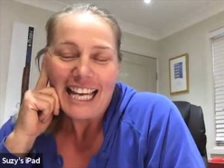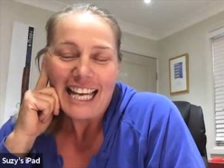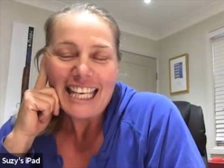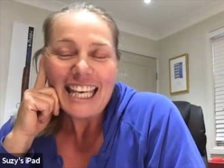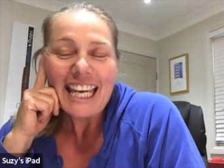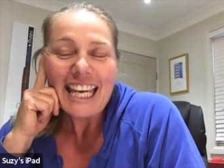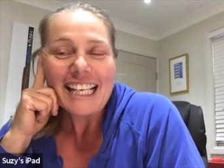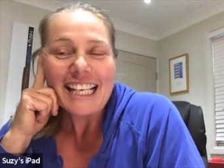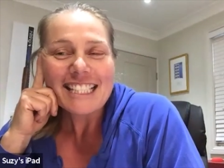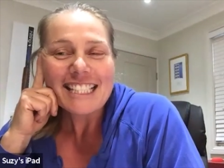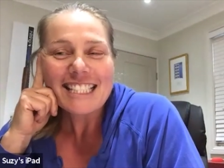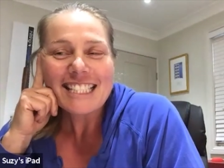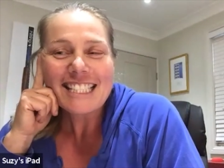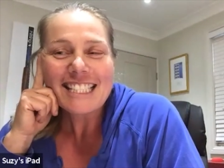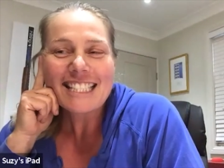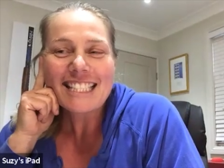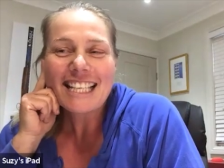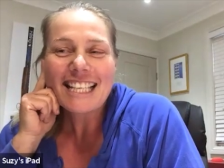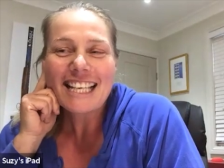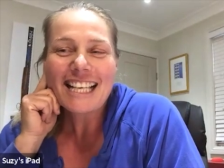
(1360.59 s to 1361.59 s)
yeah, it's
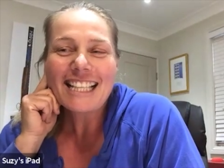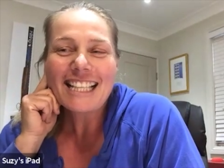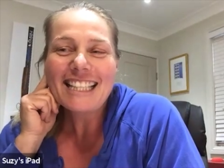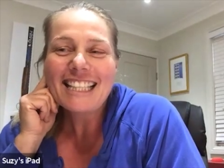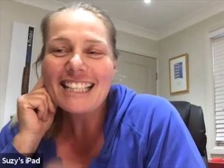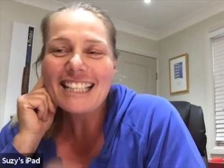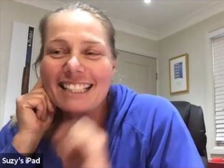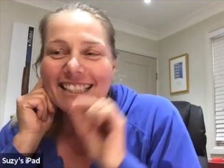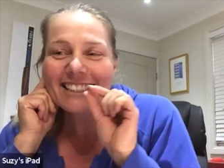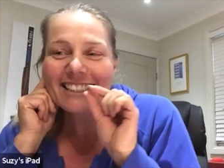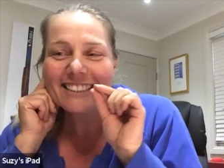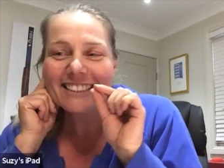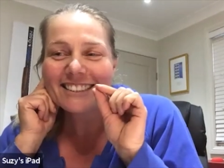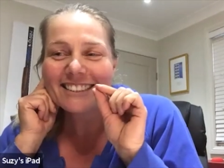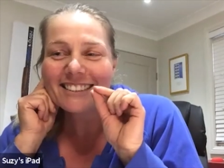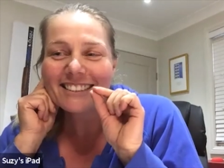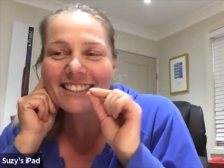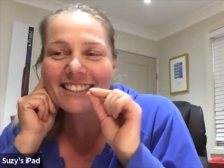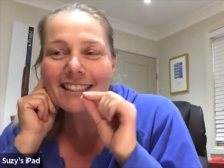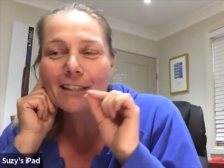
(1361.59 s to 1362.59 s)

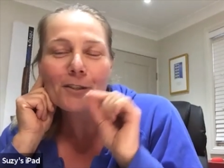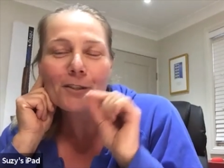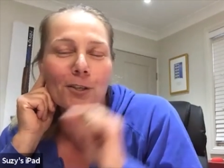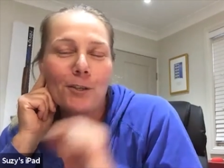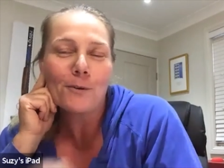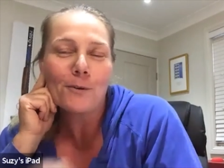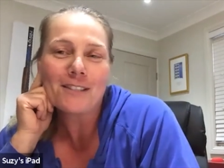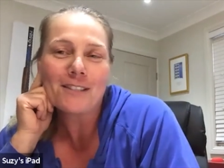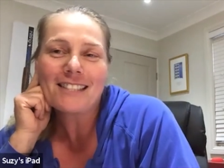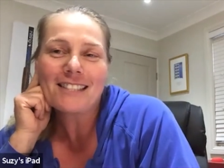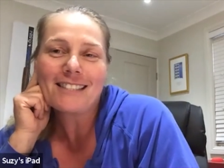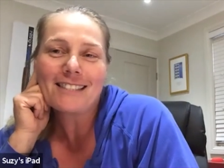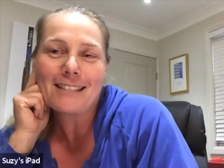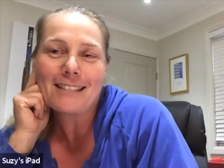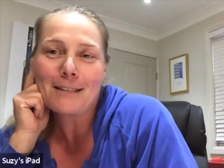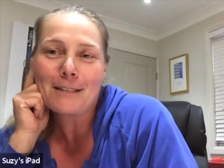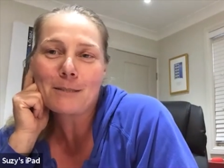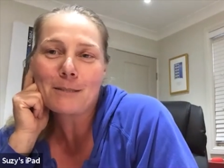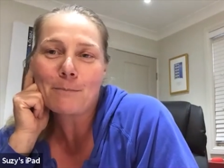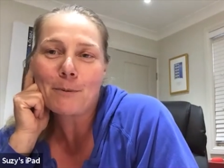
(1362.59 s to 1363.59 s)
little little nuances
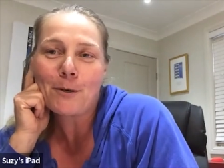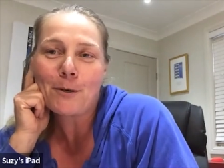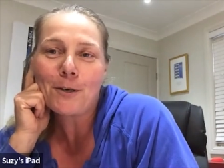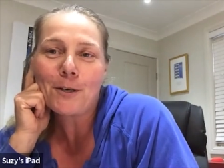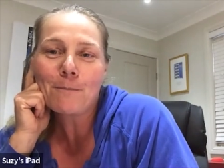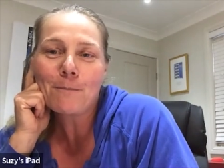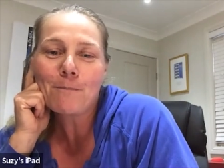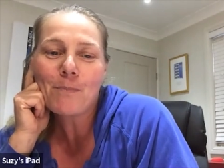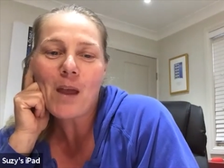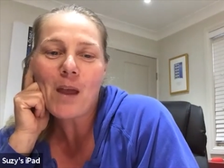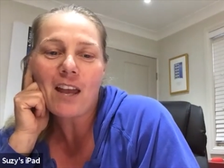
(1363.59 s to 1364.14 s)
in the sport.